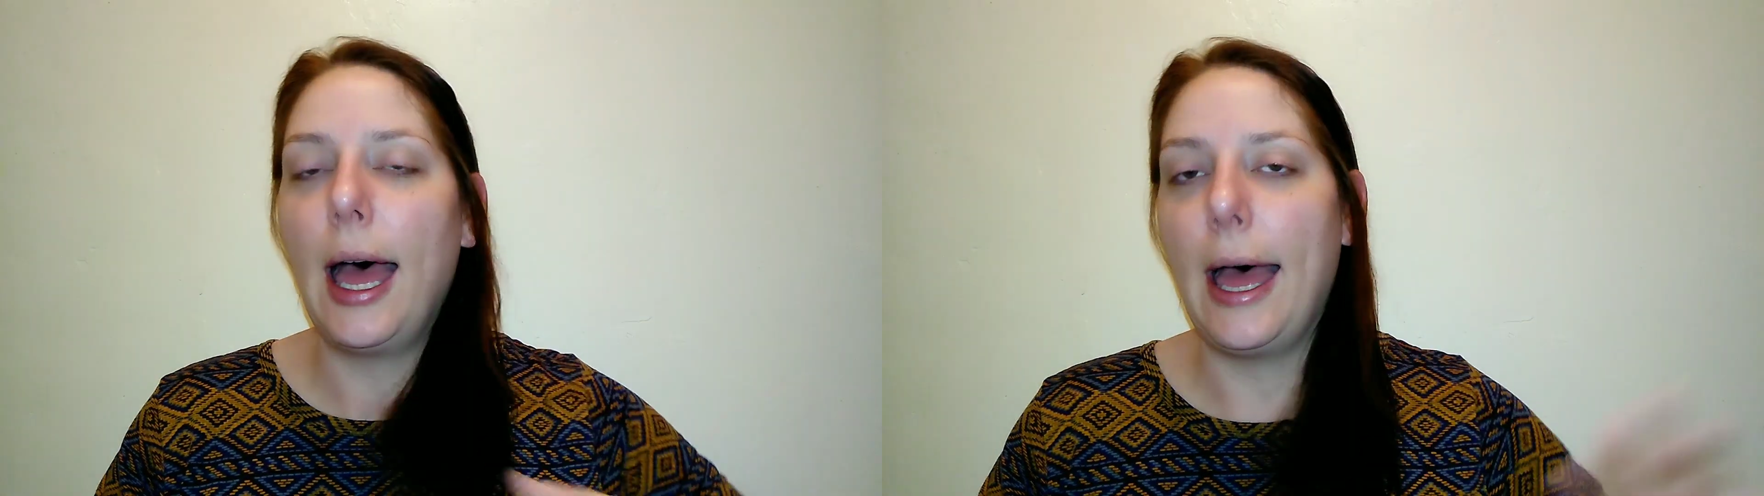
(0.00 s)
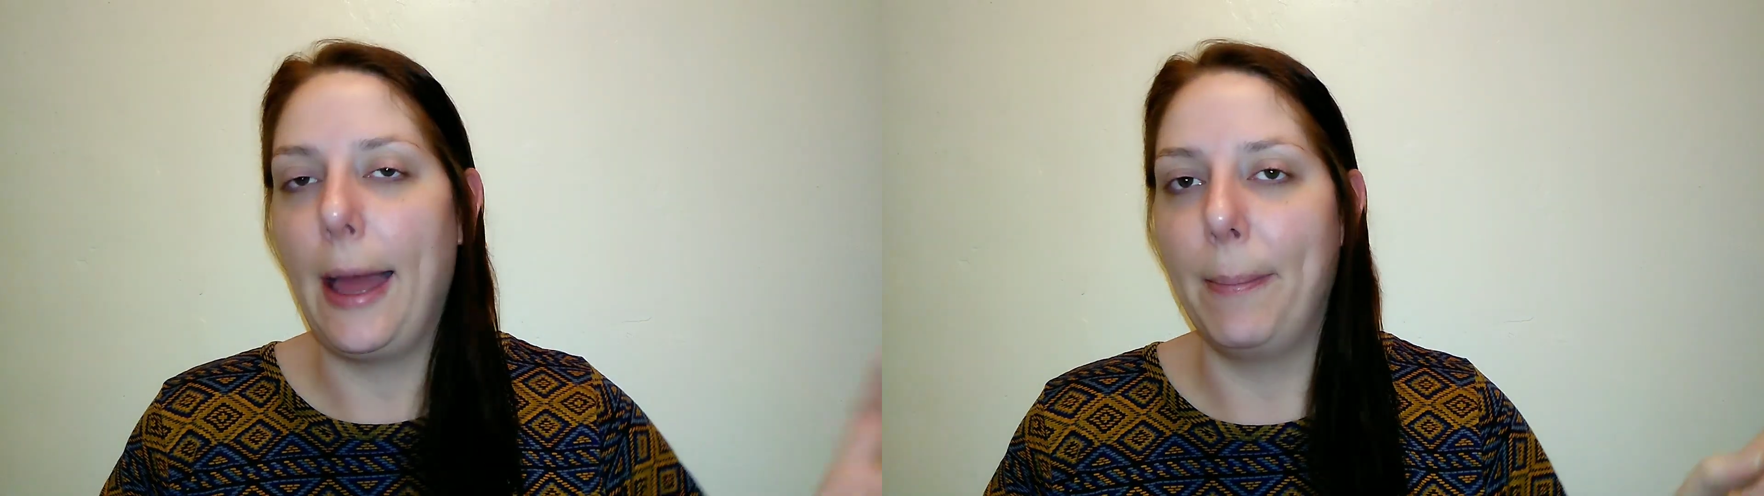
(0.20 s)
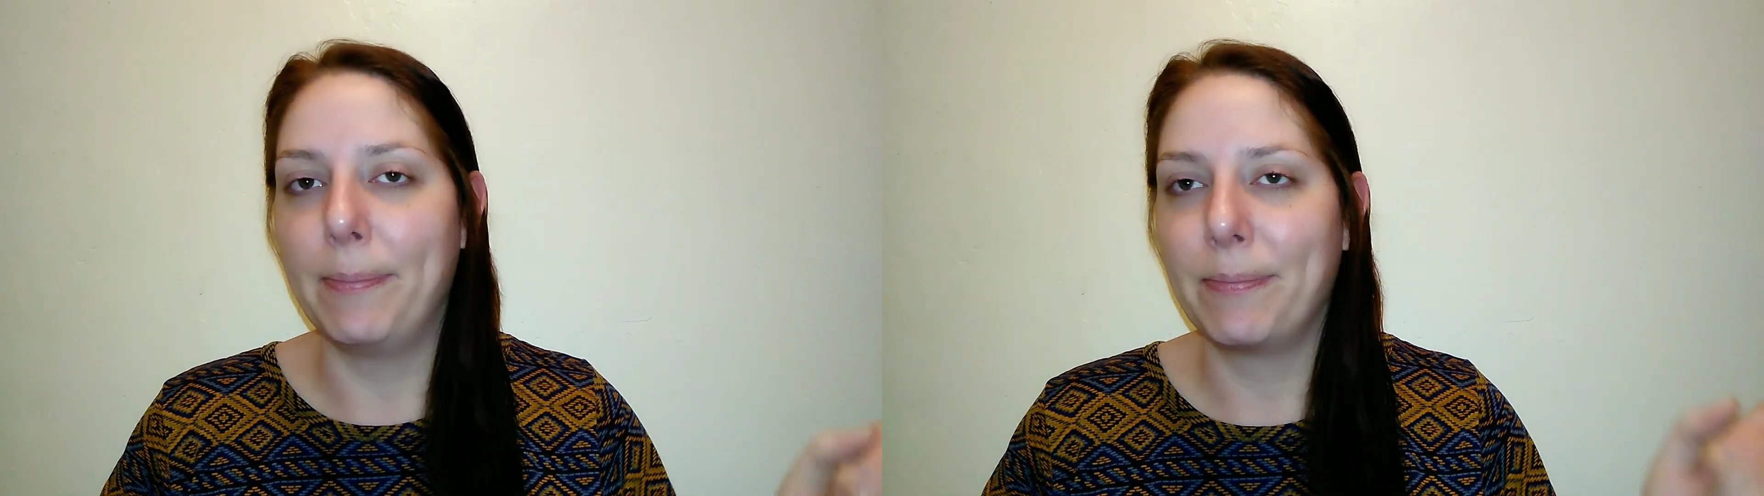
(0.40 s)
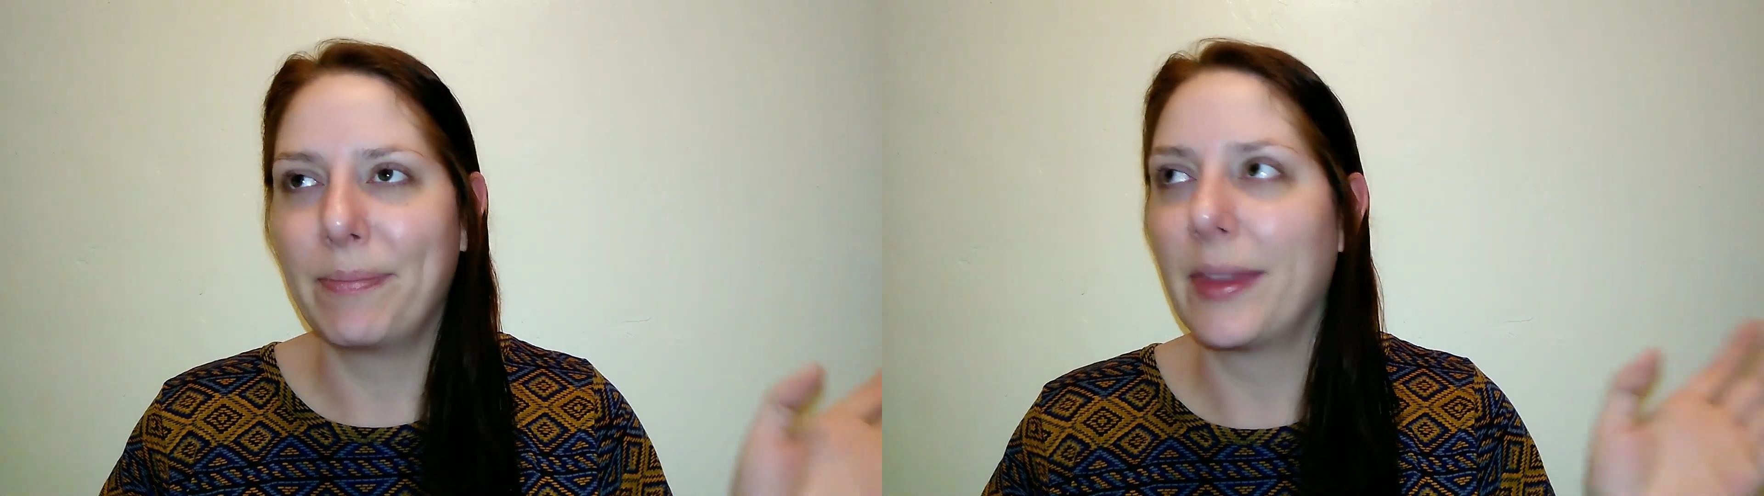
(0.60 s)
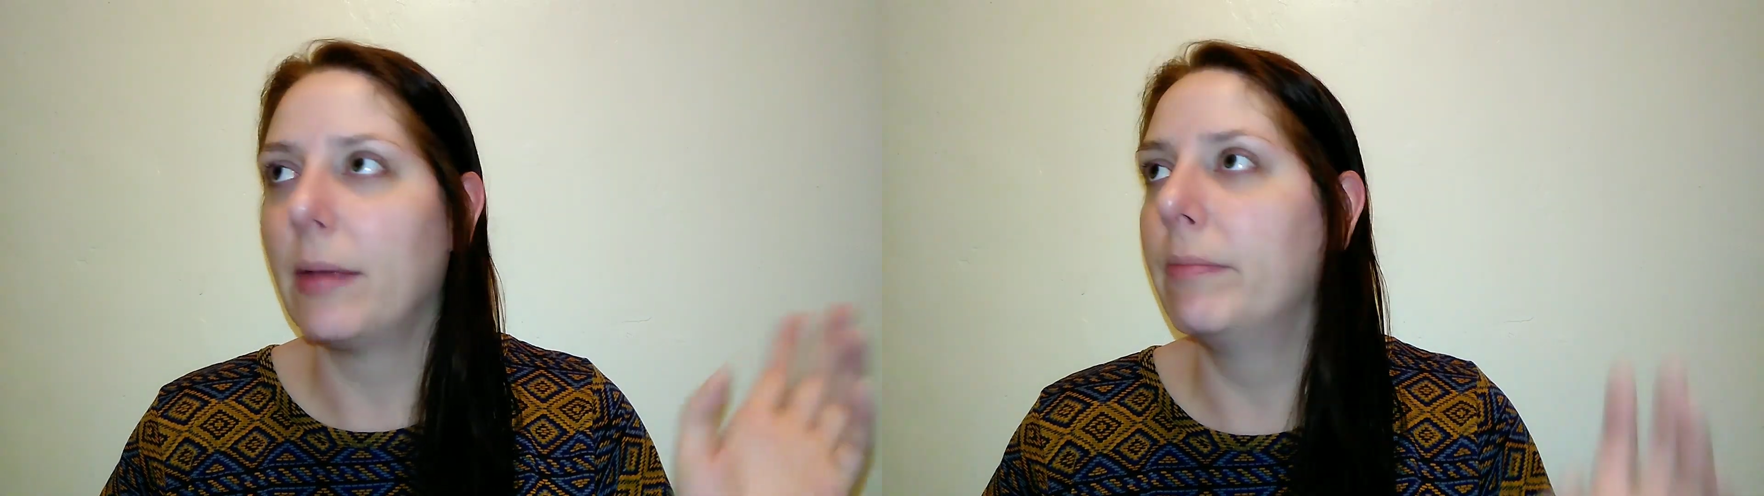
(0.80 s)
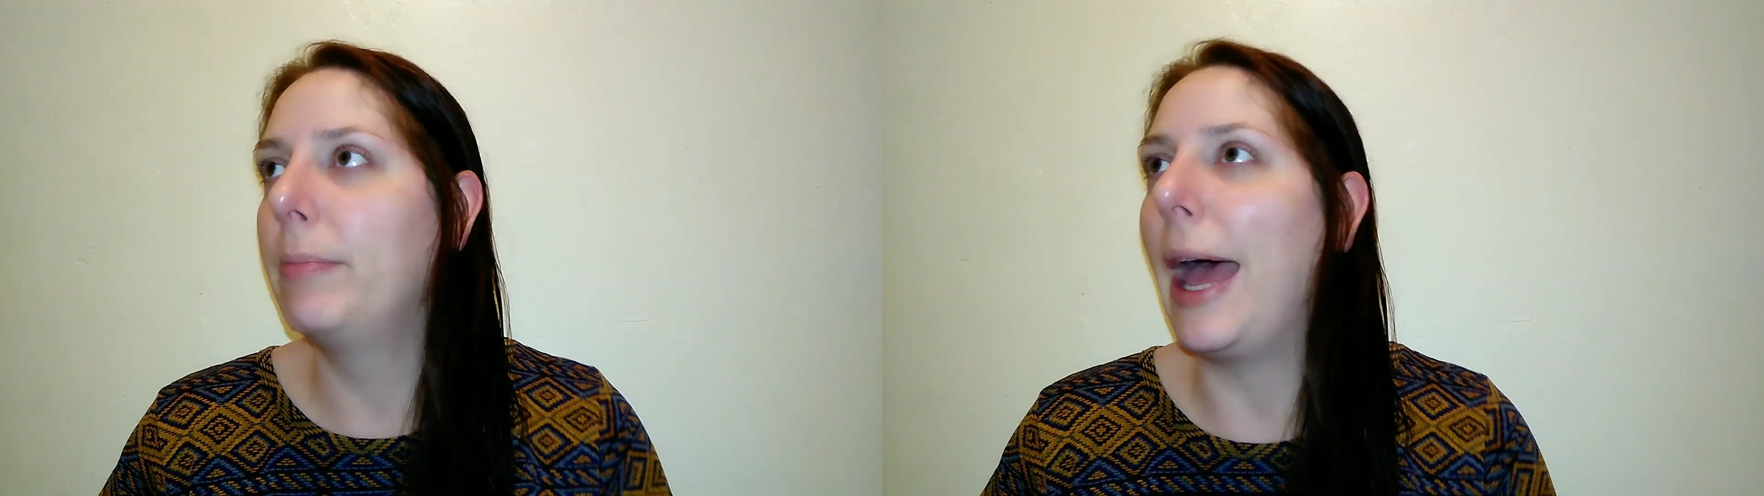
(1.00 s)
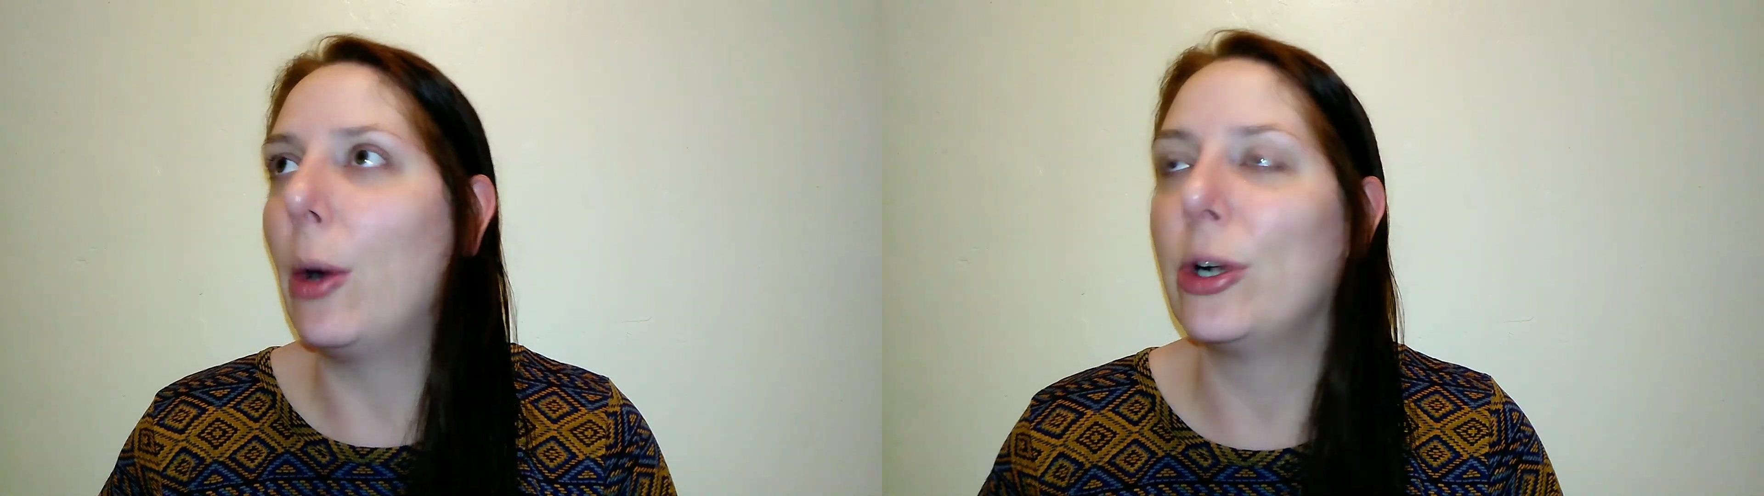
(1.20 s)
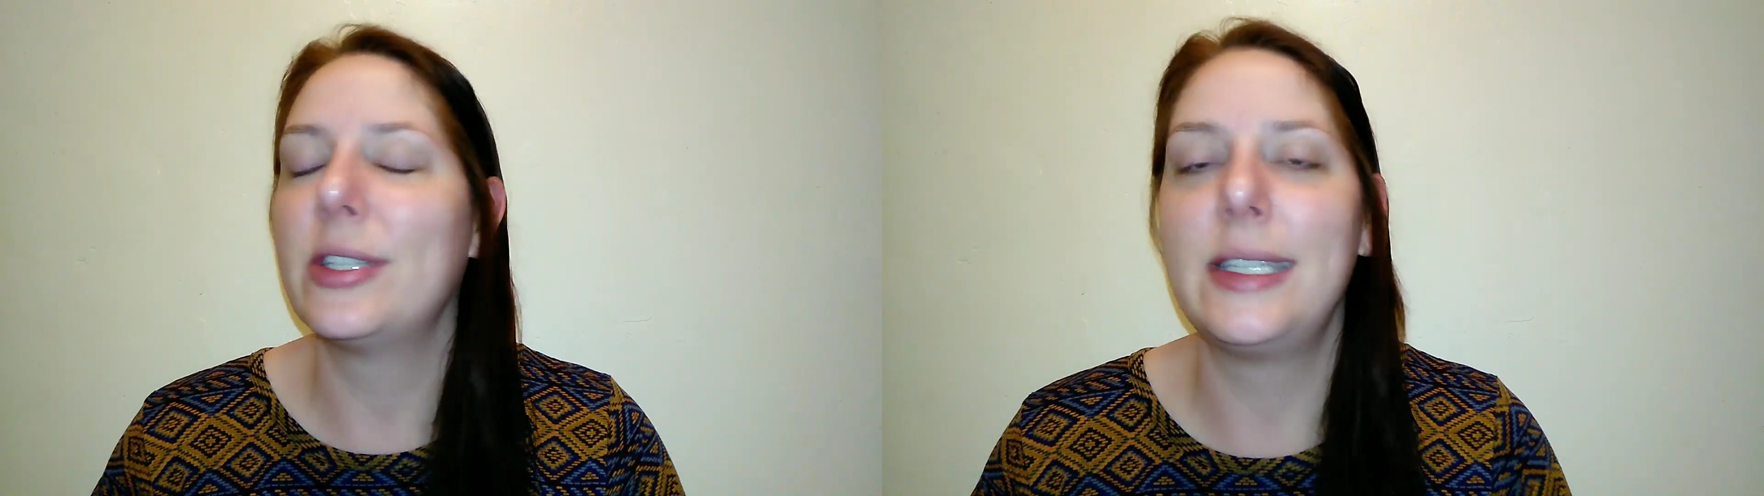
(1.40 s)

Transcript: um, Power